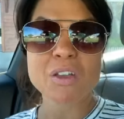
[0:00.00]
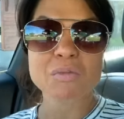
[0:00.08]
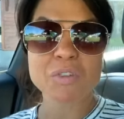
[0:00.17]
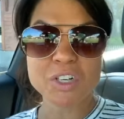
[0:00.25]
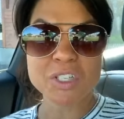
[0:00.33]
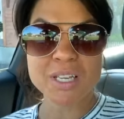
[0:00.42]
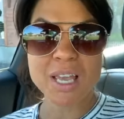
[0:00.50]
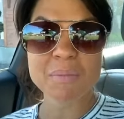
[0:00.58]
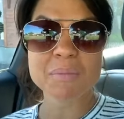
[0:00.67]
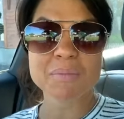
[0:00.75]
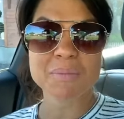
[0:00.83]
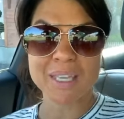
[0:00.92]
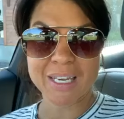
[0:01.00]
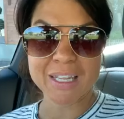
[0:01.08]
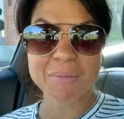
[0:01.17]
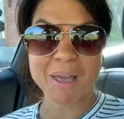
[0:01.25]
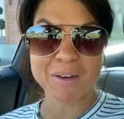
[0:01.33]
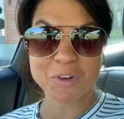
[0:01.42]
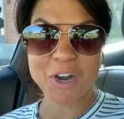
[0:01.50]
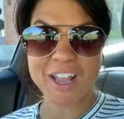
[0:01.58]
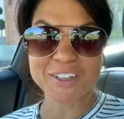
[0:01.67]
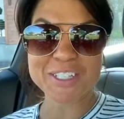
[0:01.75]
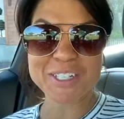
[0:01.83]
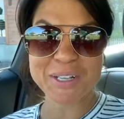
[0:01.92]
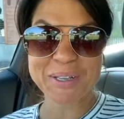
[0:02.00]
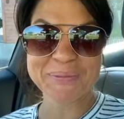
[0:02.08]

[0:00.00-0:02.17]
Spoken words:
First step, getting them out of your house.